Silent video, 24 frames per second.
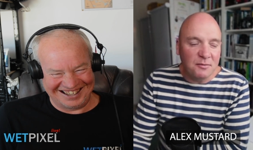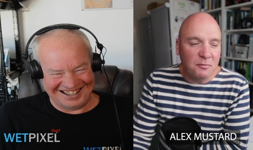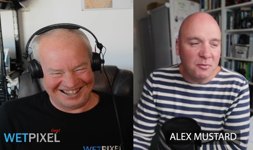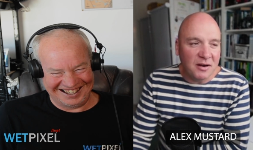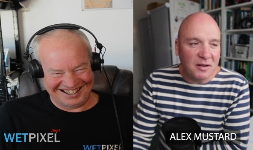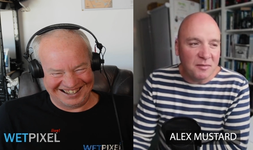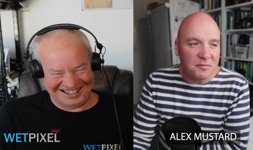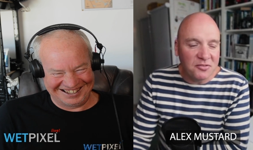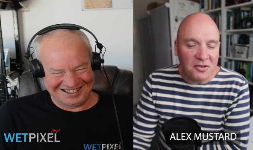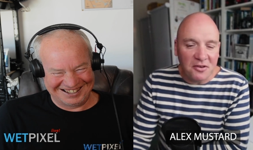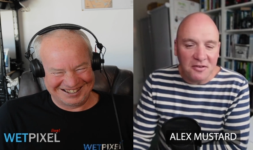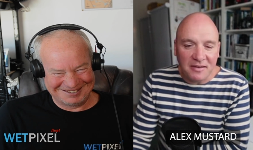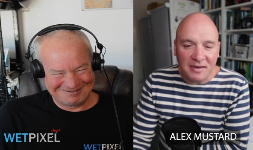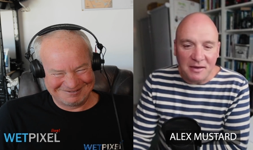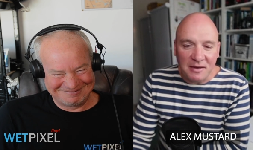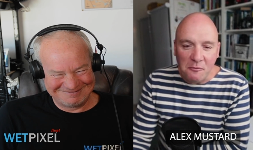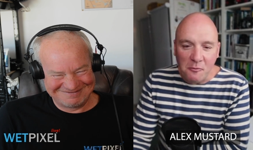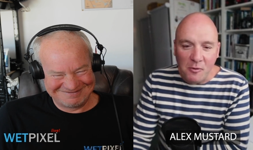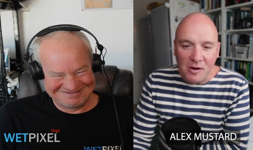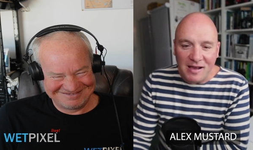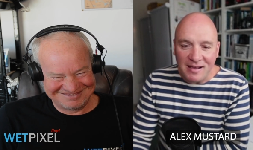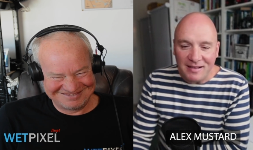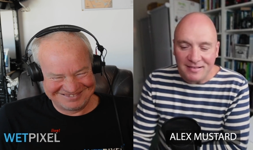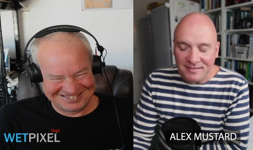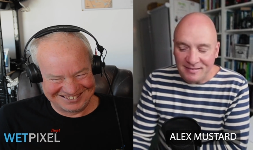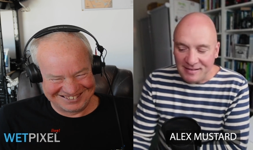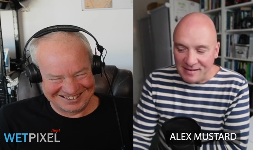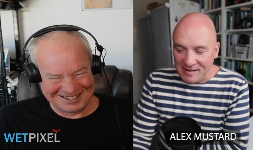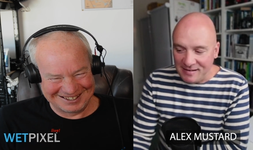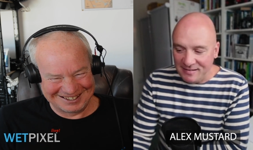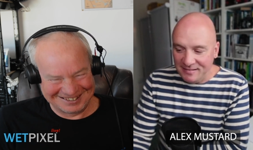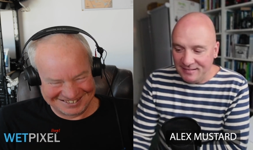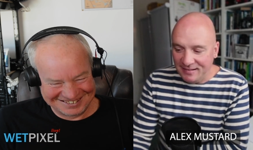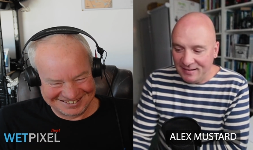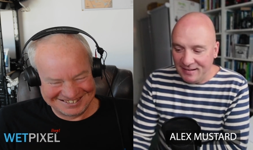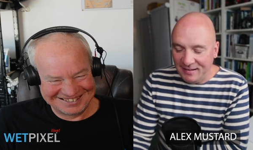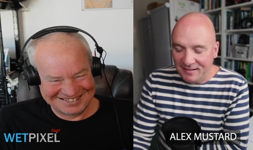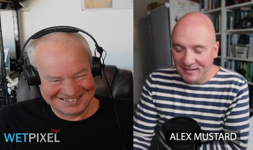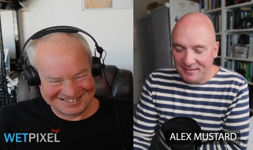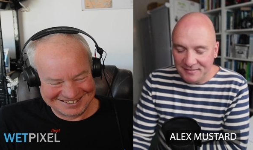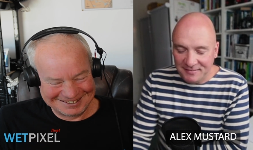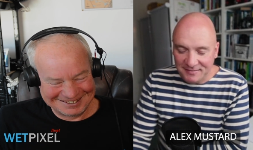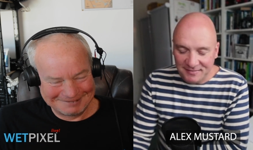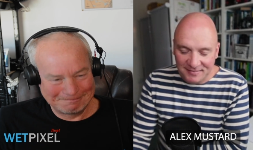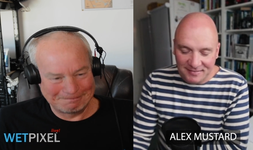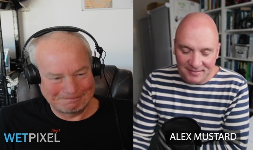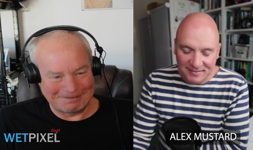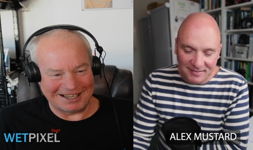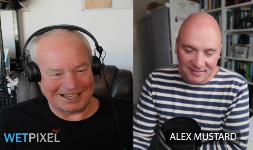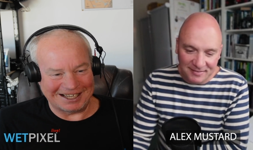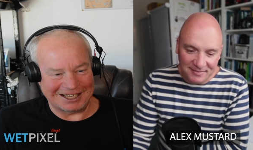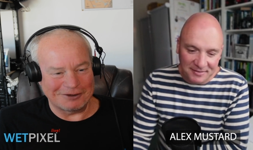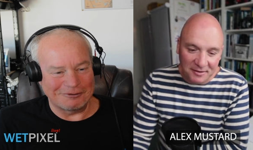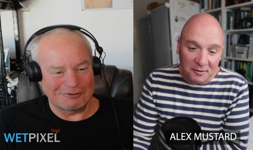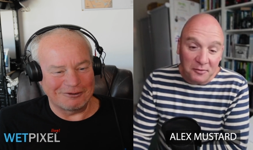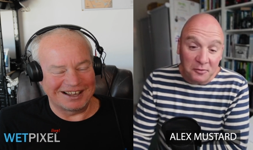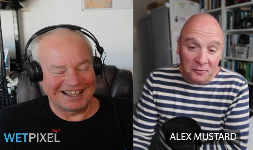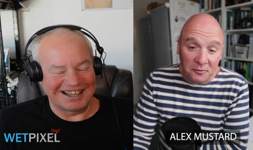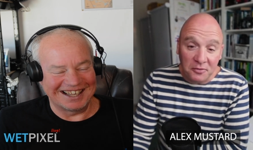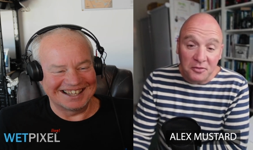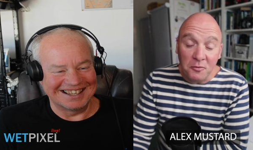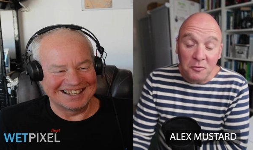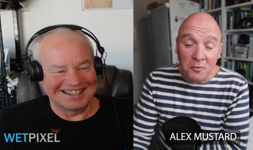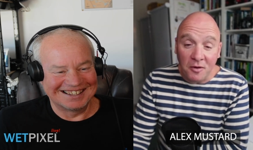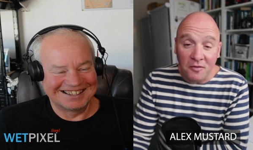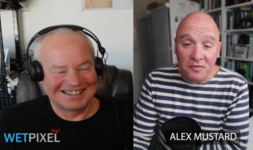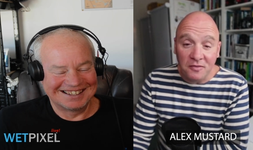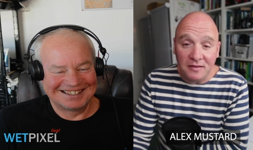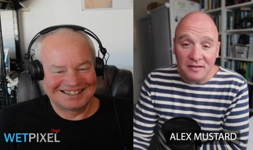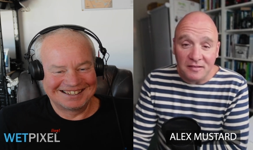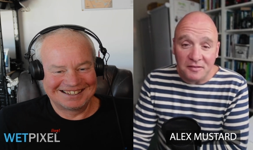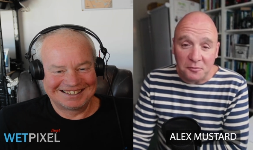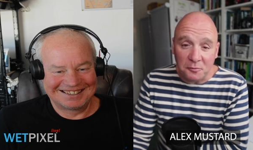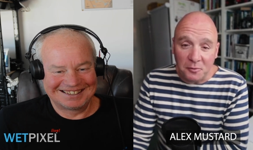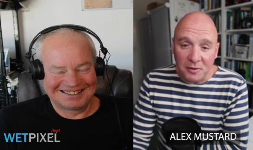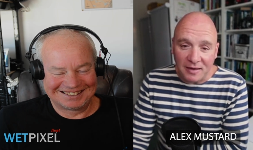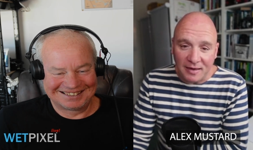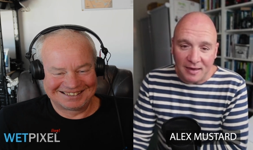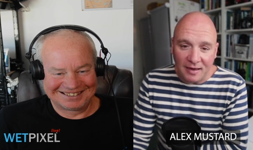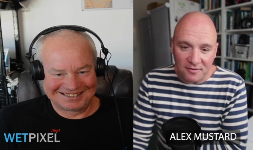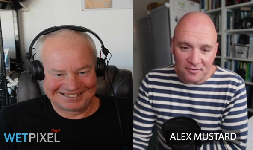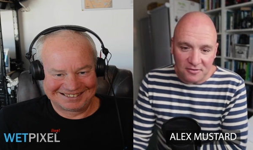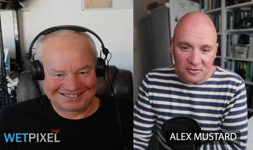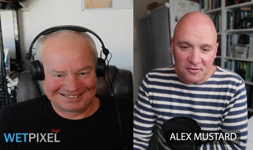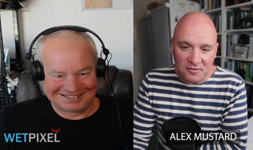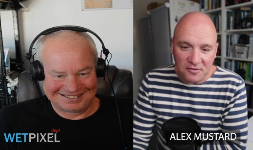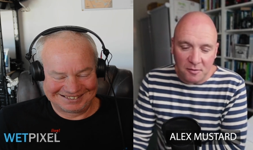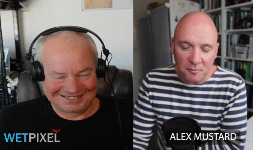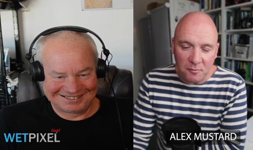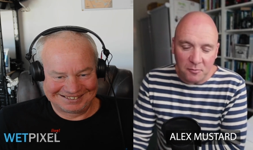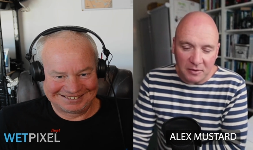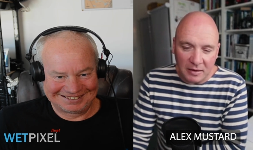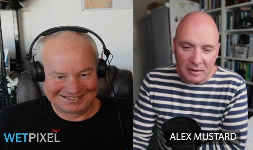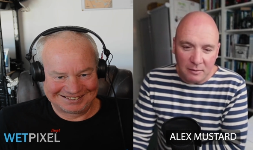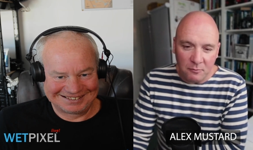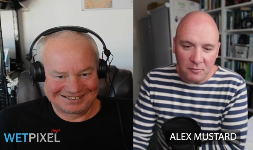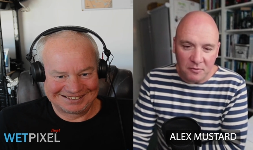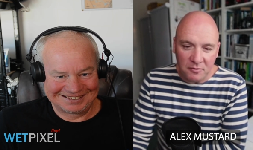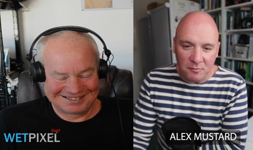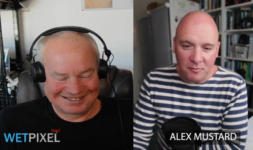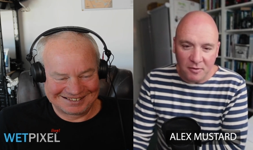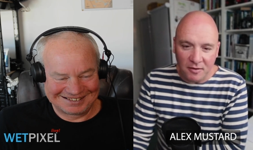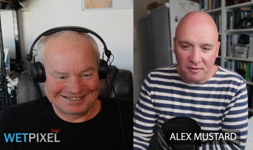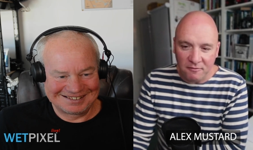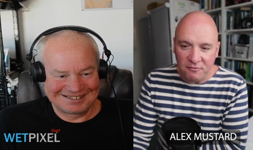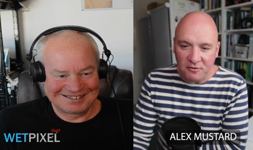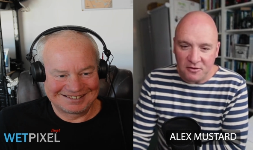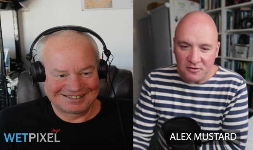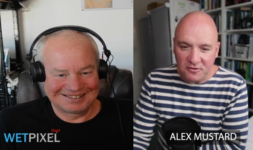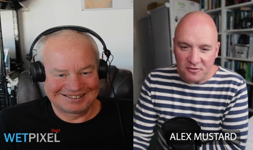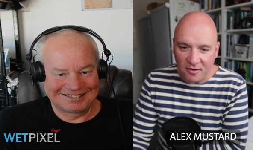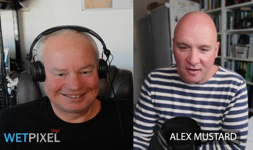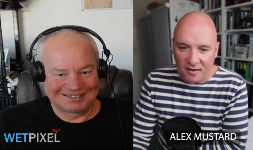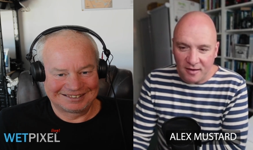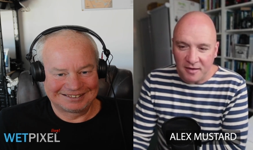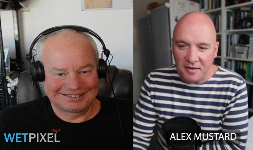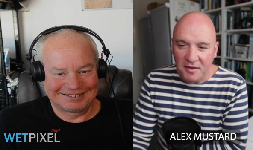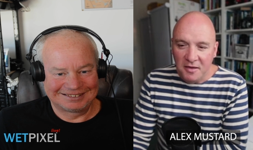Speaker 1: when I'm soaking wet, and yeah, yeah. Pick now the, the one this week, actually jumping in with my fisheye